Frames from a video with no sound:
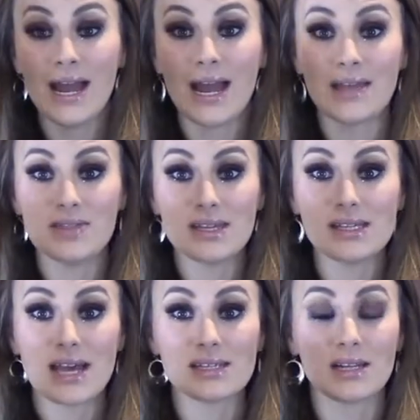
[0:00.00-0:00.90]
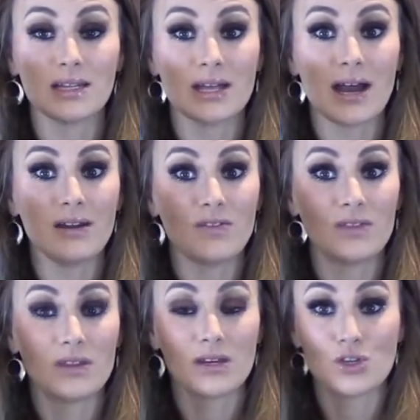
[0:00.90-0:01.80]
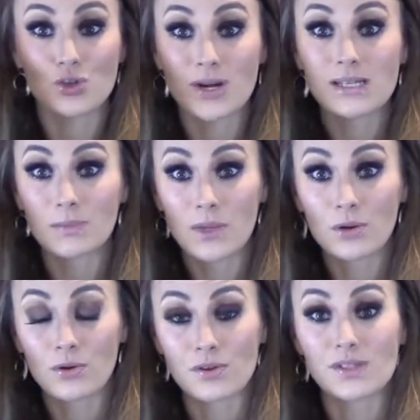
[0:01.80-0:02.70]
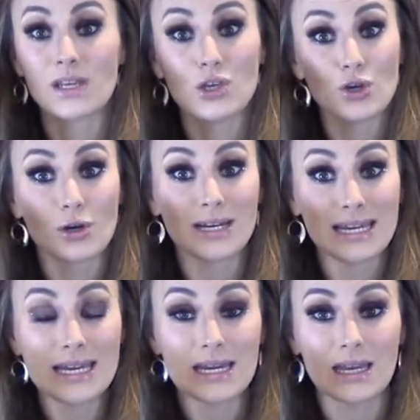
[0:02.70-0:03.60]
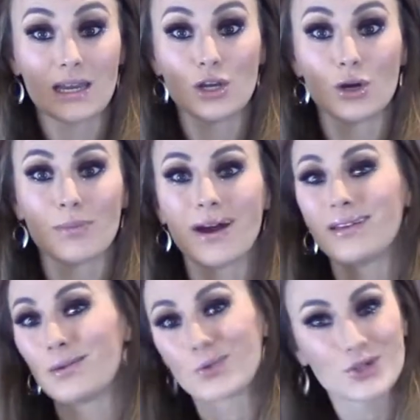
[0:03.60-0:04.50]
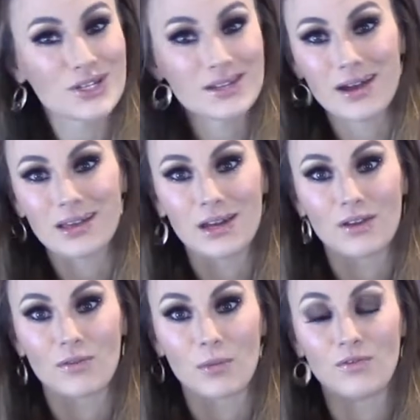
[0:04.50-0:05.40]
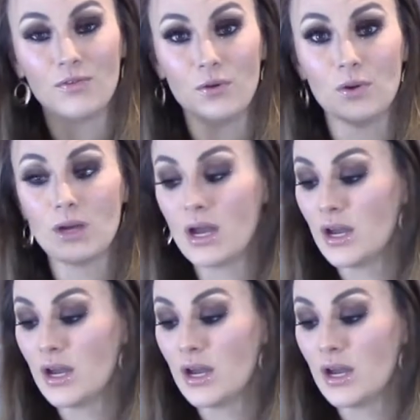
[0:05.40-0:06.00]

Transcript: And this has a lot of the trace minerals that you're needing in your body that we're just not getting from our food.